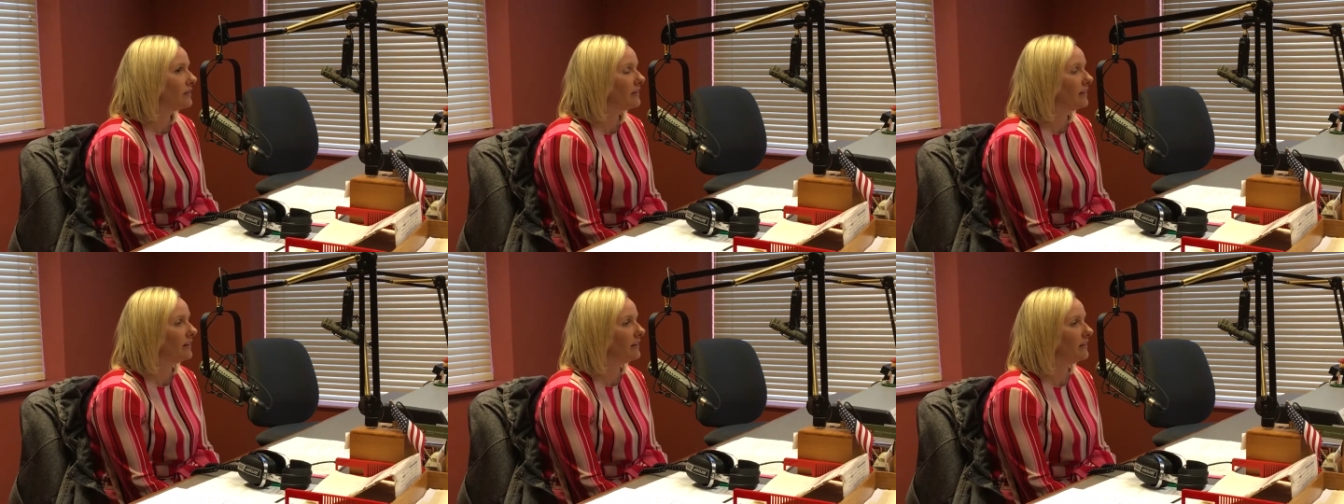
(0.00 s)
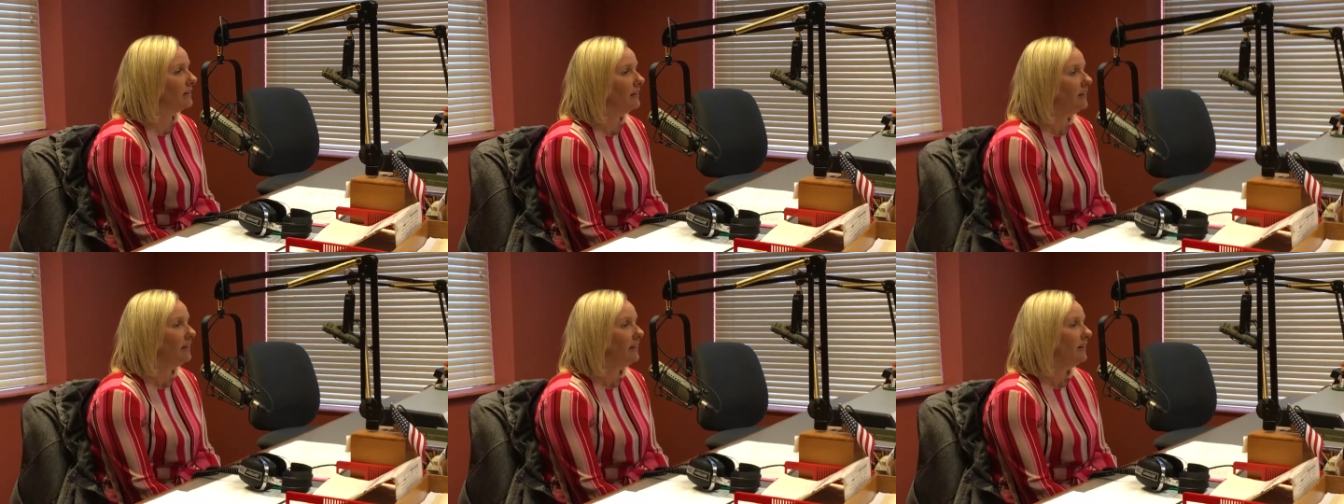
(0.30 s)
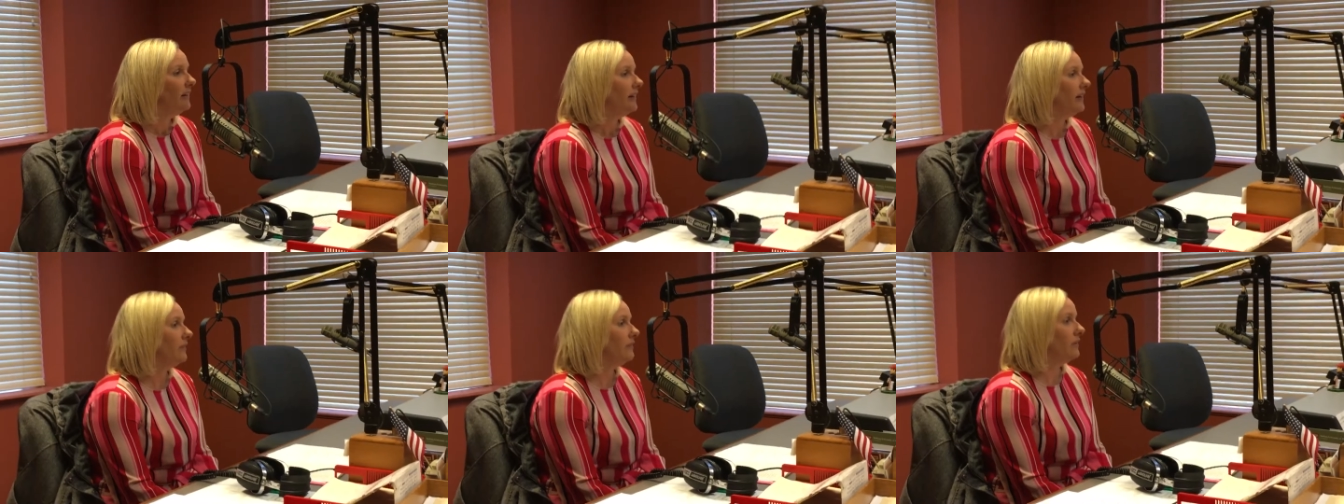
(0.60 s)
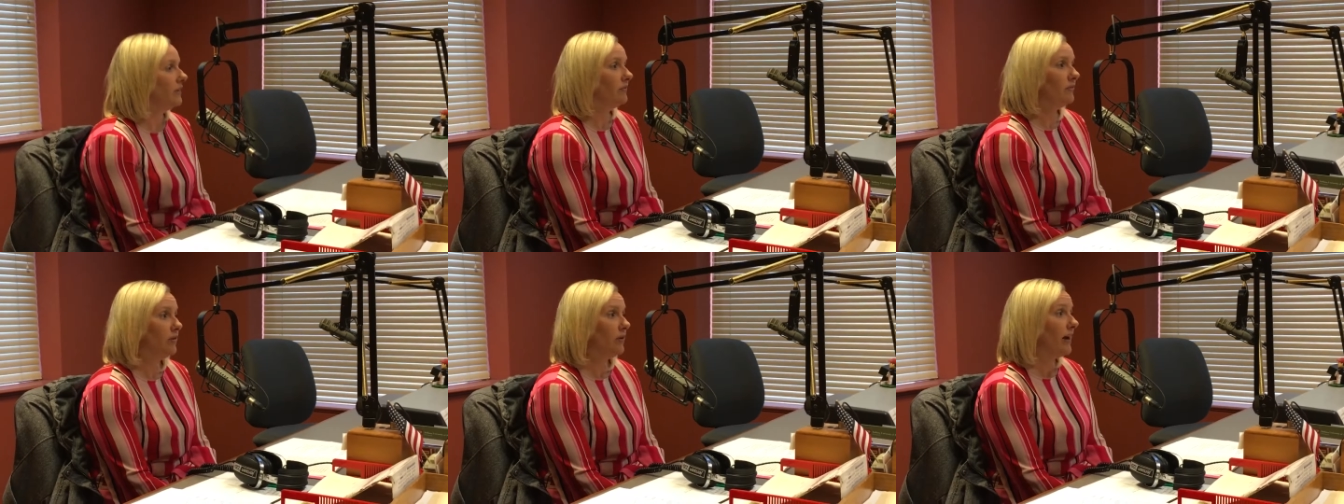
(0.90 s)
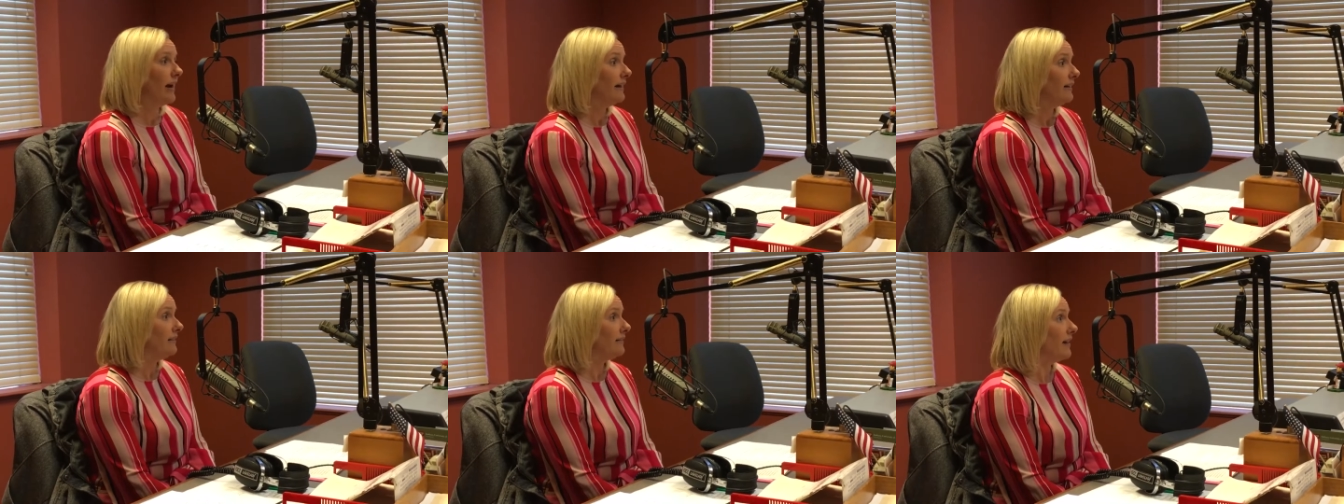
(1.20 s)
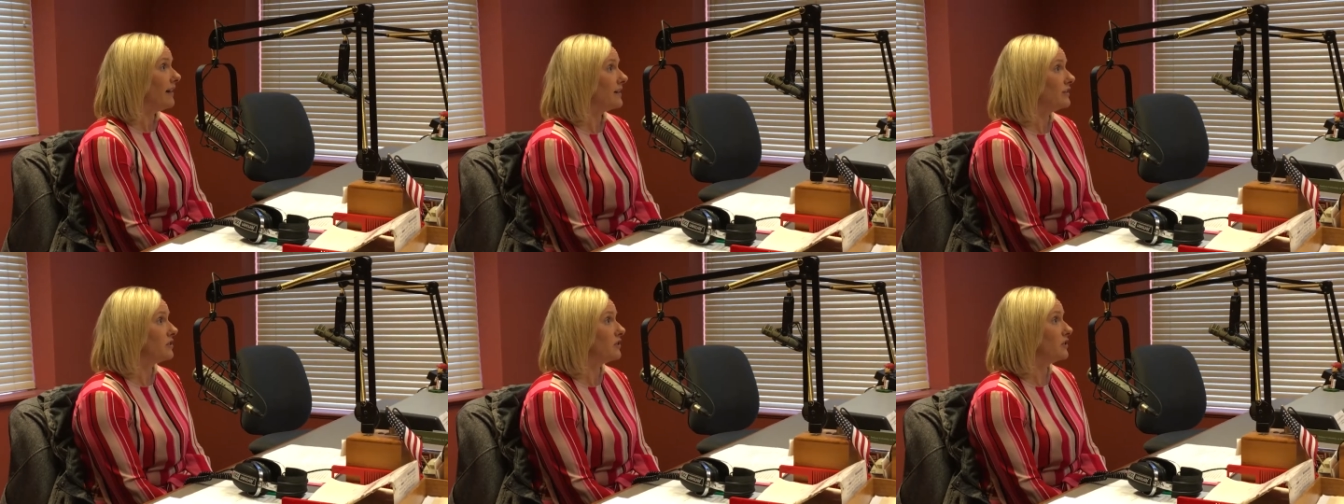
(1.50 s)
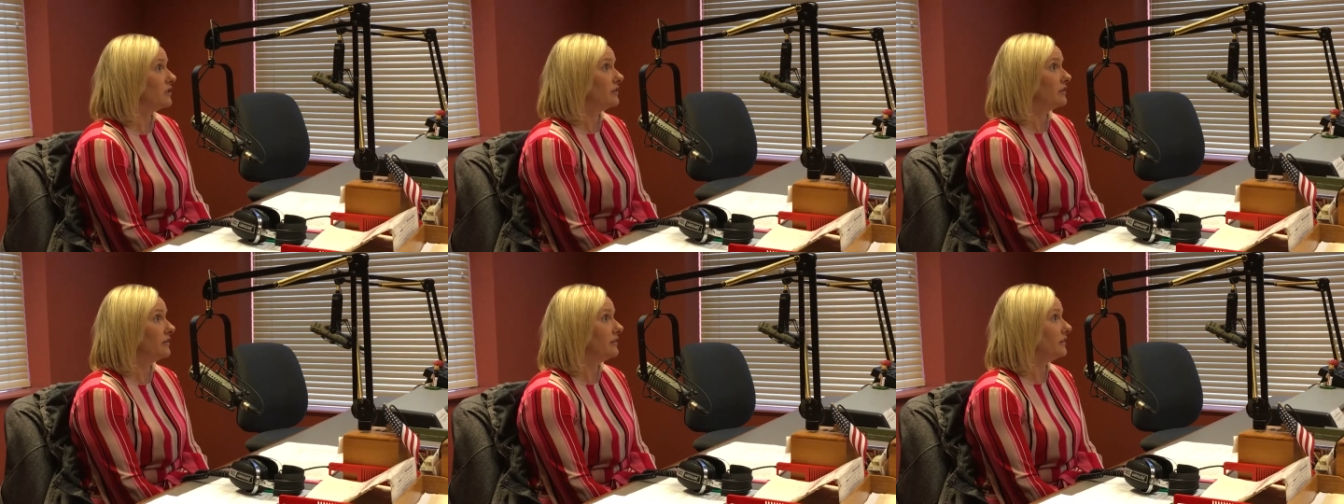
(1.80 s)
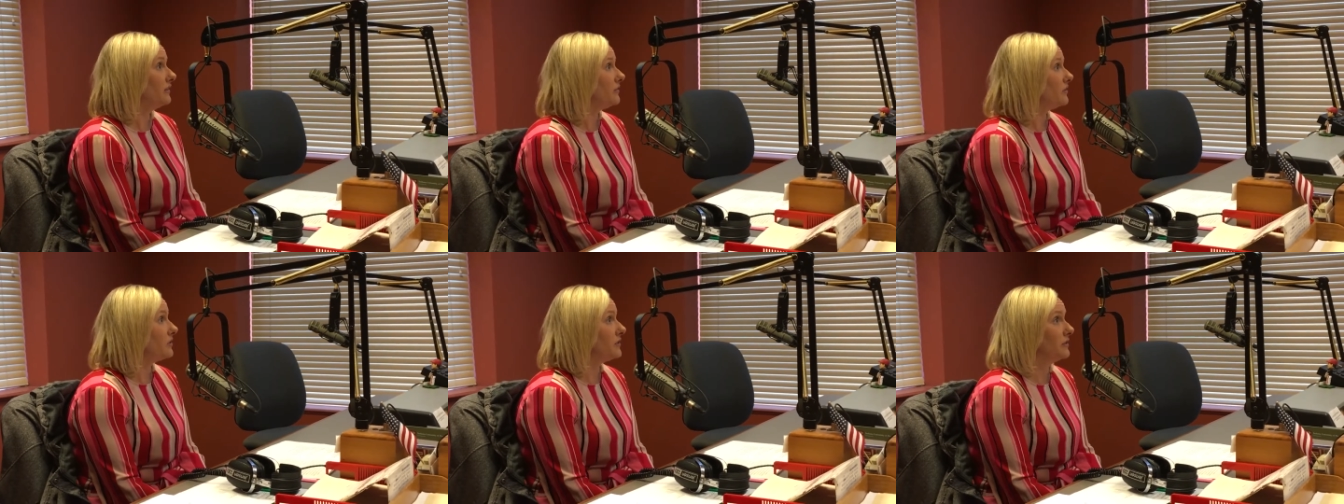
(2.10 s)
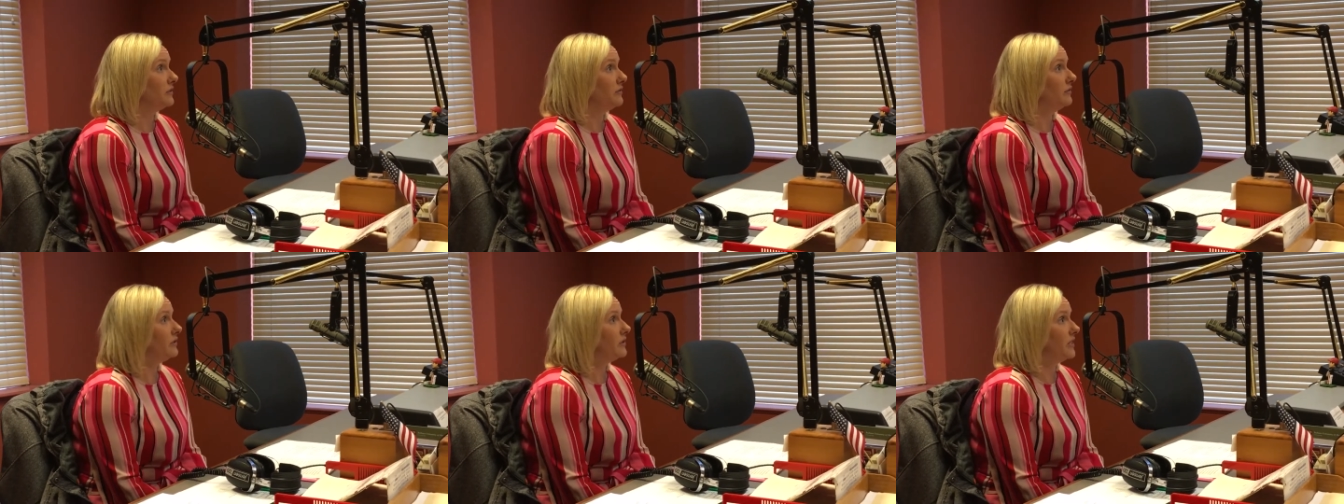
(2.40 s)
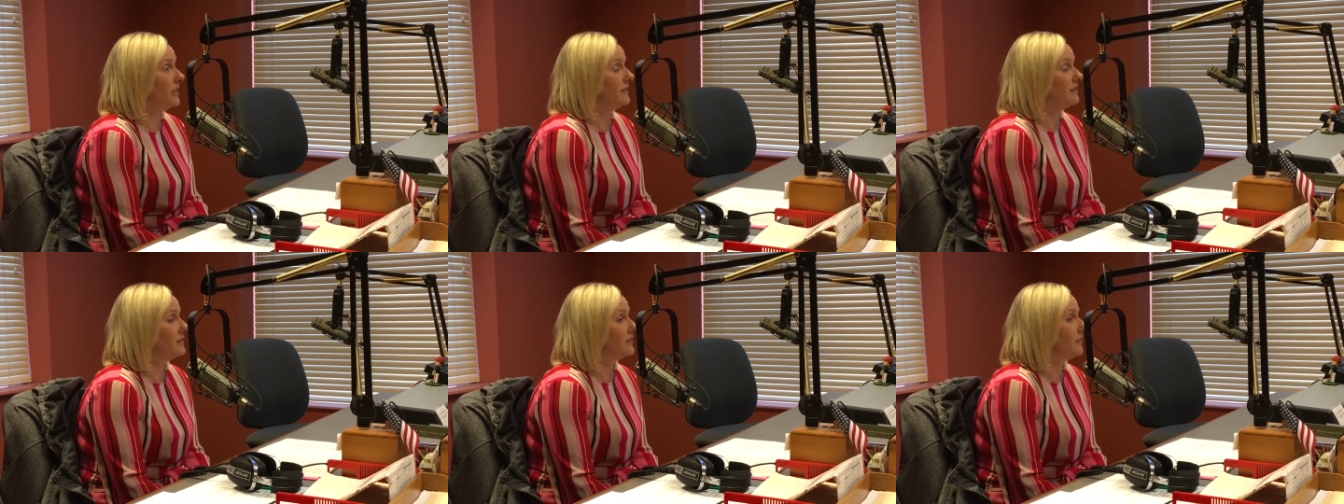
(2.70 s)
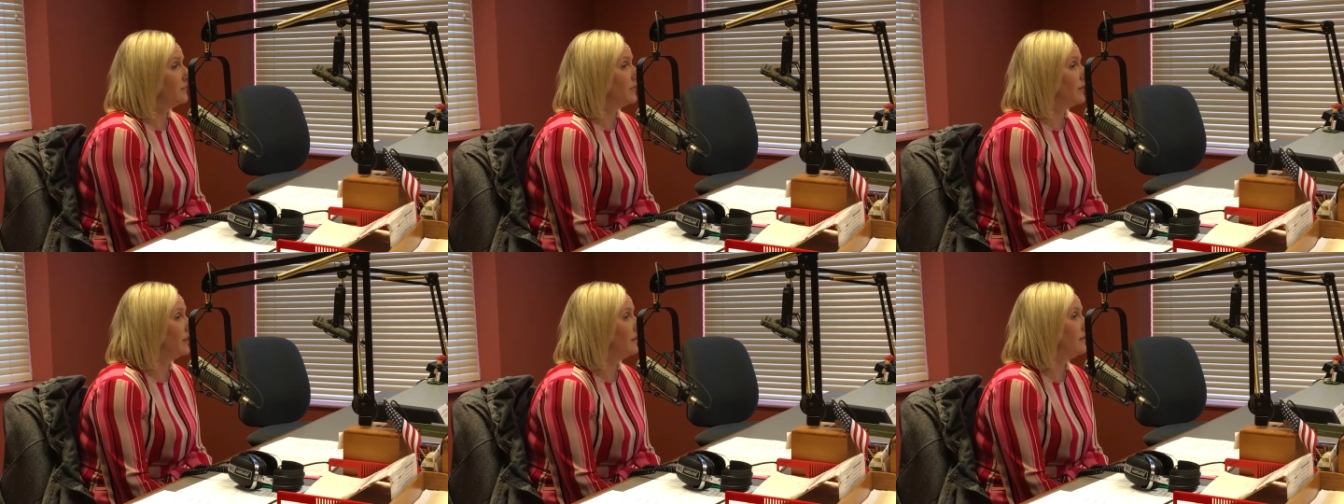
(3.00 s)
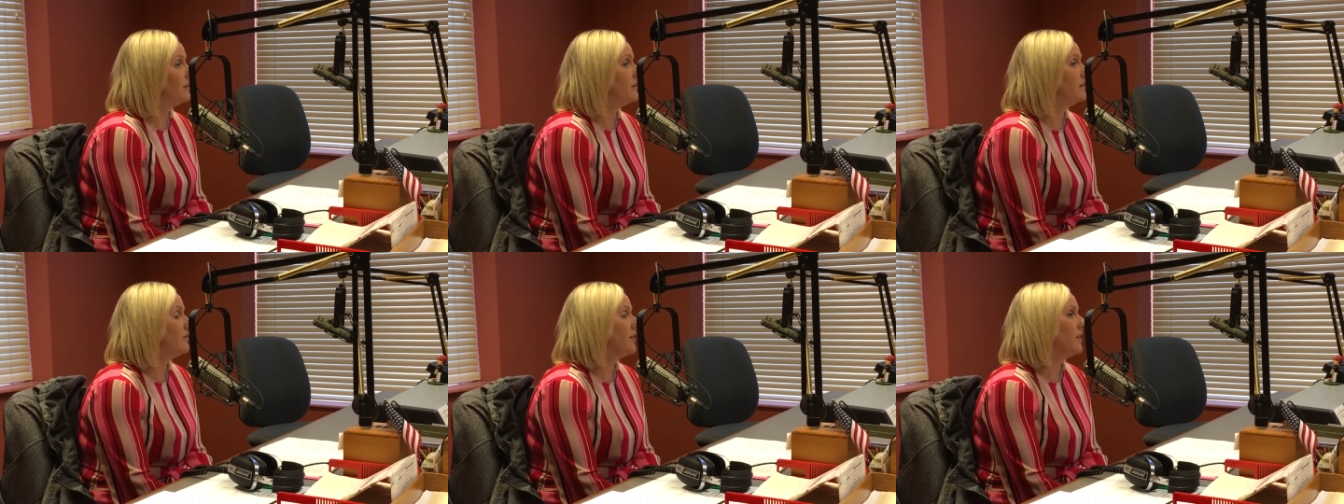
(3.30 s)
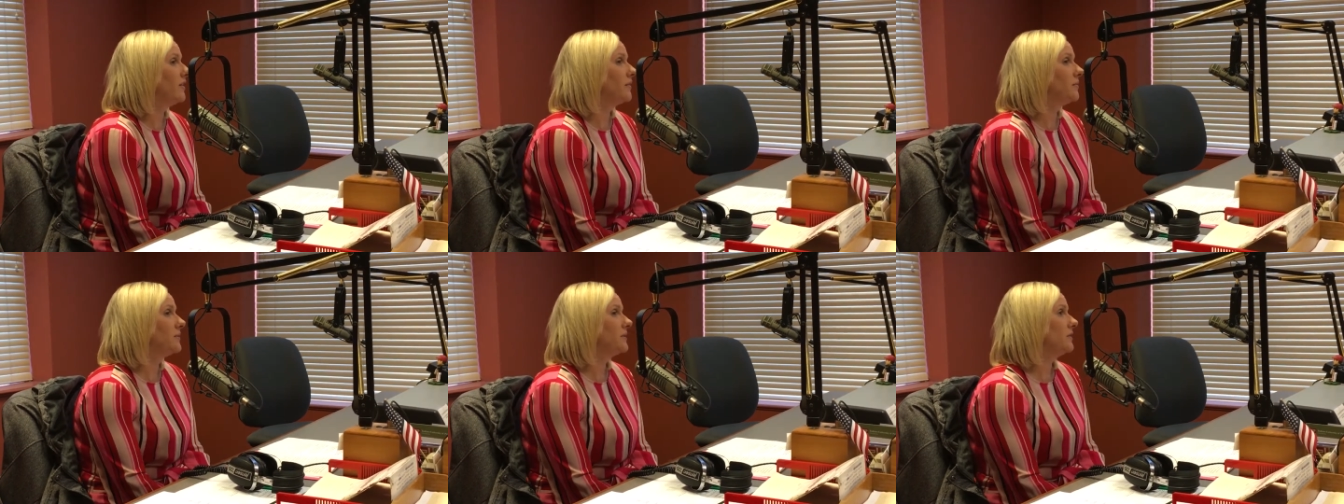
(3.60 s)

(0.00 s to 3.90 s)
And even if you had it last year, there's still a chance something can develop.